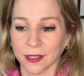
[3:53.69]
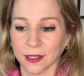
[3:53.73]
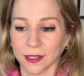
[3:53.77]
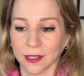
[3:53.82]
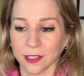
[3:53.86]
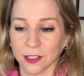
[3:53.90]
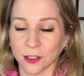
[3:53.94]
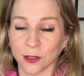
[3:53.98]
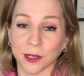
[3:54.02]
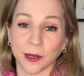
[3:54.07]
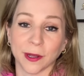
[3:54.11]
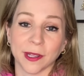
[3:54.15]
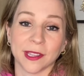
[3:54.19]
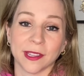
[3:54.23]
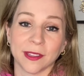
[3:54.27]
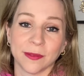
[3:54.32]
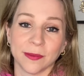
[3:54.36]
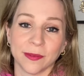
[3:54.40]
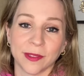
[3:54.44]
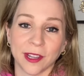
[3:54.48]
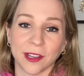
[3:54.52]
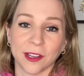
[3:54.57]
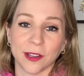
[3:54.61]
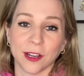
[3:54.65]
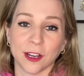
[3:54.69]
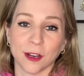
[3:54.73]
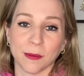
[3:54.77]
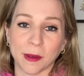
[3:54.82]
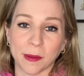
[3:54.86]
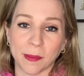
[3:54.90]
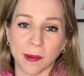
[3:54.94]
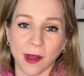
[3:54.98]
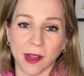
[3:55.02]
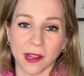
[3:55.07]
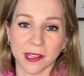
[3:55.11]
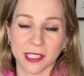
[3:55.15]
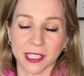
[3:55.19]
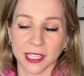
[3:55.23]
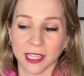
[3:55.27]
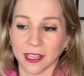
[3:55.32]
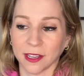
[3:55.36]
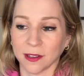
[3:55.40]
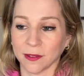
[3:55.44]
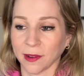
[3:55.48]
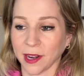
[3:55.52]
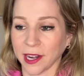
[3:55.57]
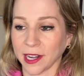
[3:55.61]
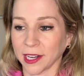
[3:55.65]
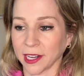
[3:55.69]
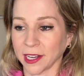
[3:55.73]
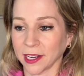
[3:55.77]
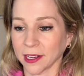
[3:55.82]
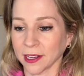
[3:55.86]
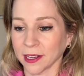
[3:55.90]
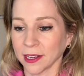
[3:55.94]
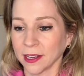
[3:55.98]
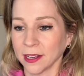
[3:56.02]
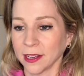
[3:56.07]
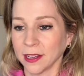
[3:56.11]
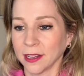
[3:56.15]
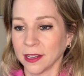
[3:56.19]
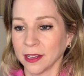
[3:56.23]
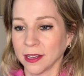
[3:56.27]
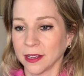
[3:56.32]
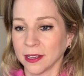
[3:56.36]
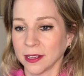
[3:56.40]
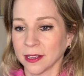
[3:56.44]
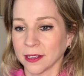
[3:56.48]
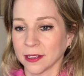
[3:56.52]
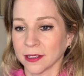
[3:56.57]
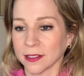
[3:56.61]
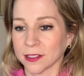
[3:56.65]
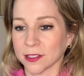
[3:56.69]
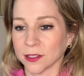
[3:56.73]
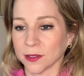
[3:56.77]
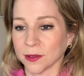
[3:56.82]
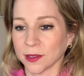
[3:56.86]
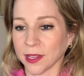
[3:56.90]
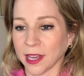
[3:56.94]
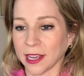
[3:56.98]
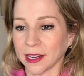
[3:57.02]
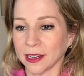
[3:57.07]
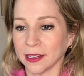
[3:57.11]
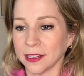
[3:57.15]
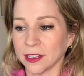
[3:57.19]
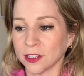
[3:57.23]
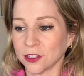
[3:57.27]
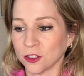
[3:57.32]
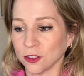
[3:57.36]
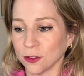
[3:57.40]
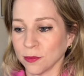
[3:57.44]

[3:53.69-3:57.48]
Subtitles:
So anyway, there you hear me pausing and writing. So that initial